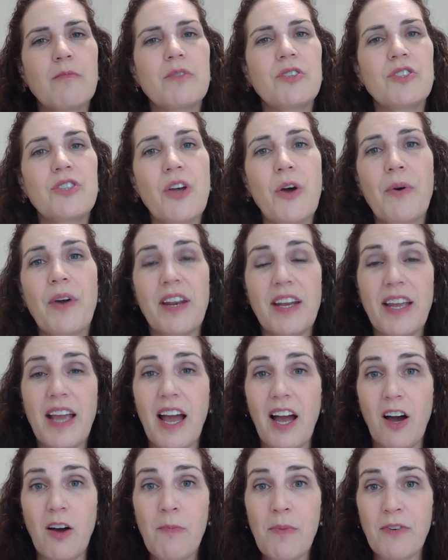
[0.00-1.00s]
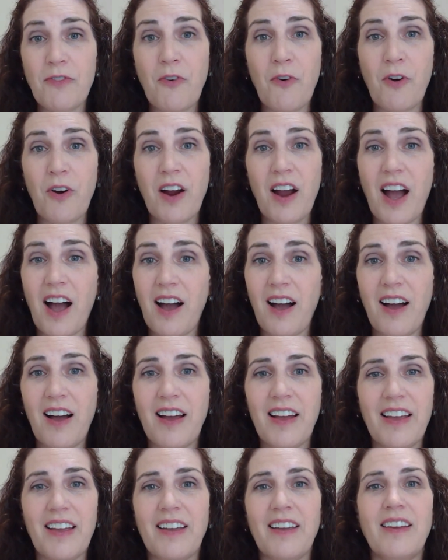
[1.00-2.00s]
So anyhow, before
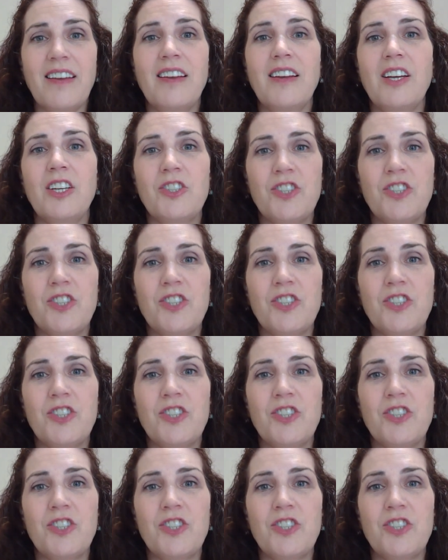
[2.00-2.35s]
I